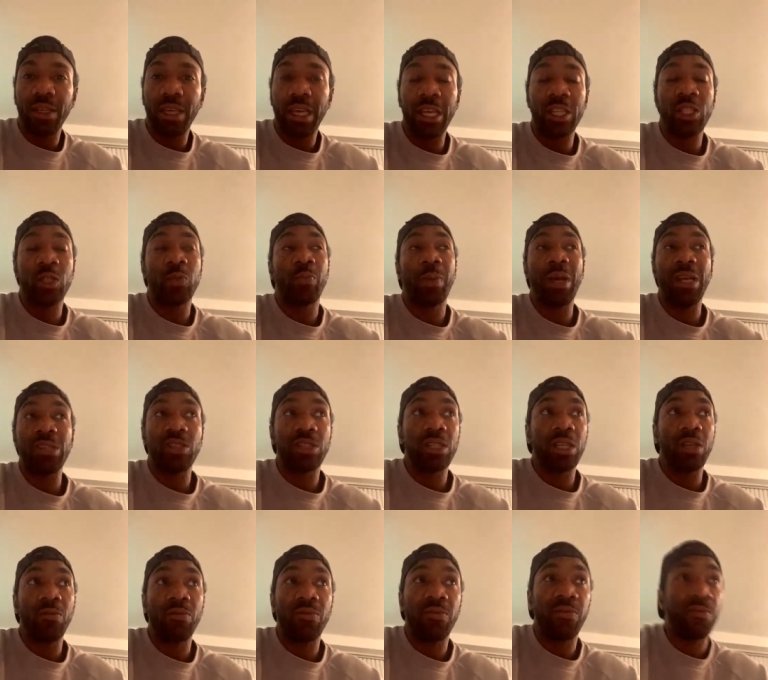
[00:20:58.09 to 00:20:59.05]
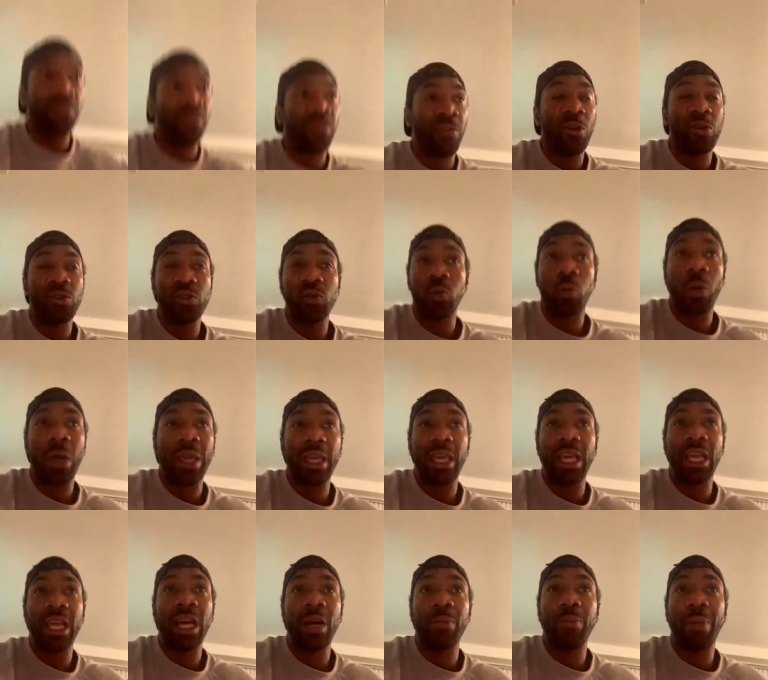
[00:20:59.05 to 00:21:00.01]
especially first
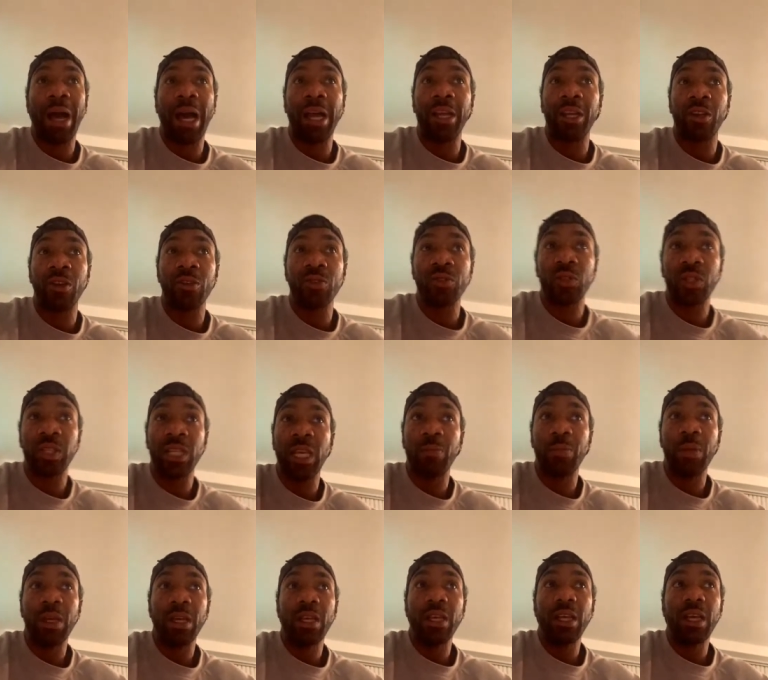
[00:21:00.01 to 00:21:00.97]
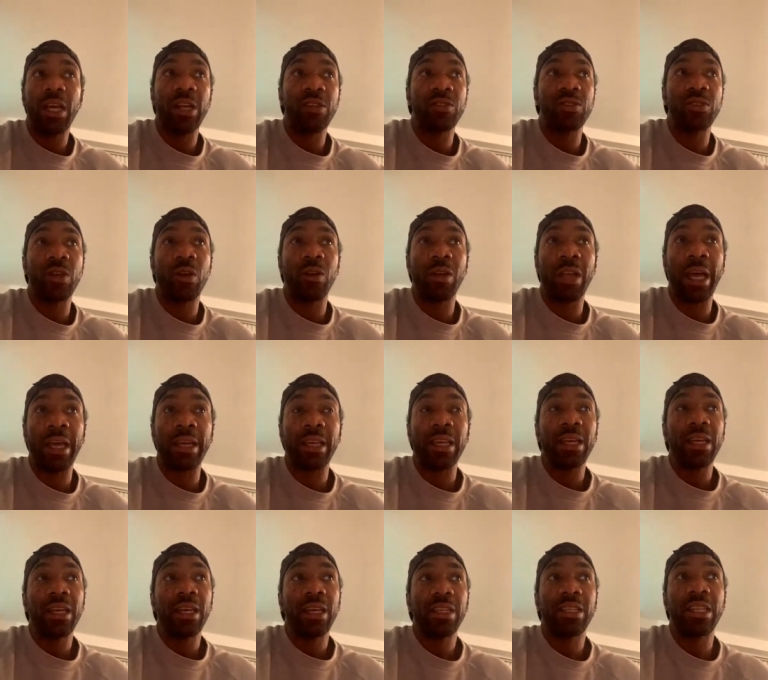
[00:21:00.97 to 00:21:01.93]
waking up out of your sleep. And so, like,
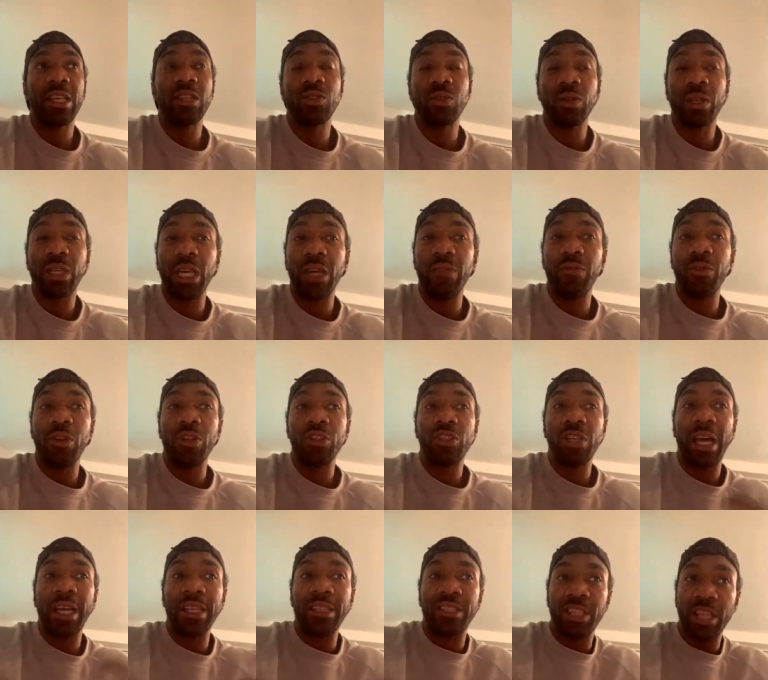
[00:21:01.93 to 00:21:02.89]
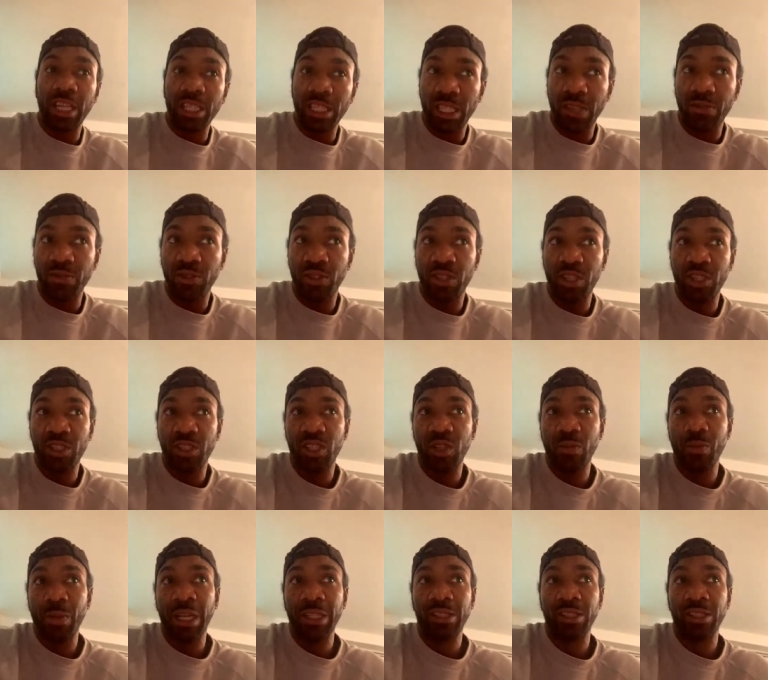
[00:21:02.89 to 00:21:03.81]
this will give your digestive system a